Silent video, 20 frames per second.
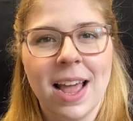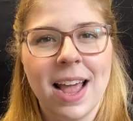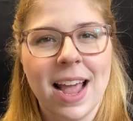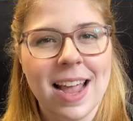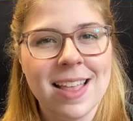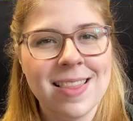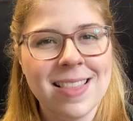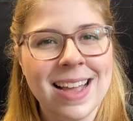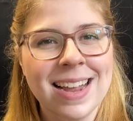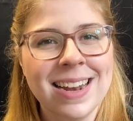
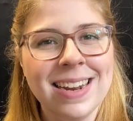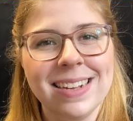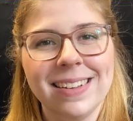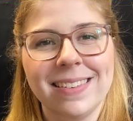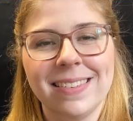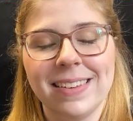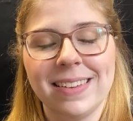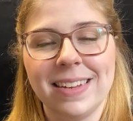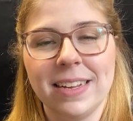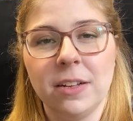and then is
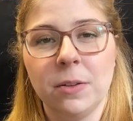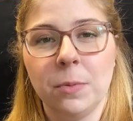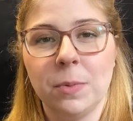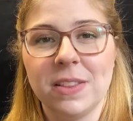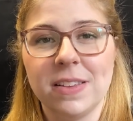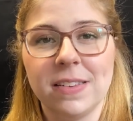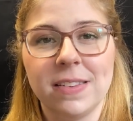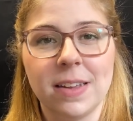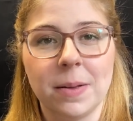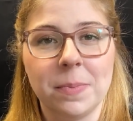sealed with
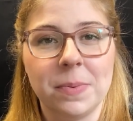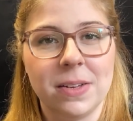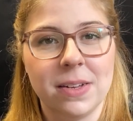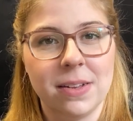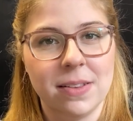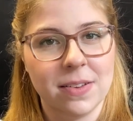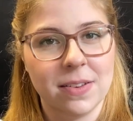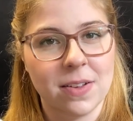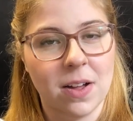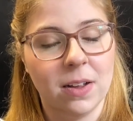a
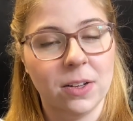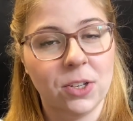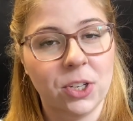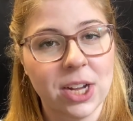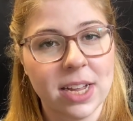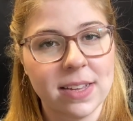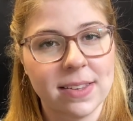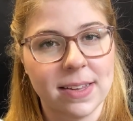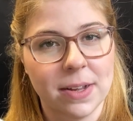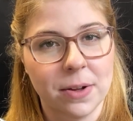substance called
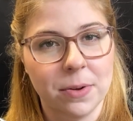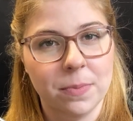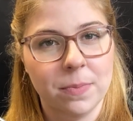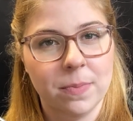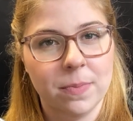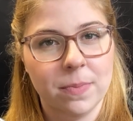gesso.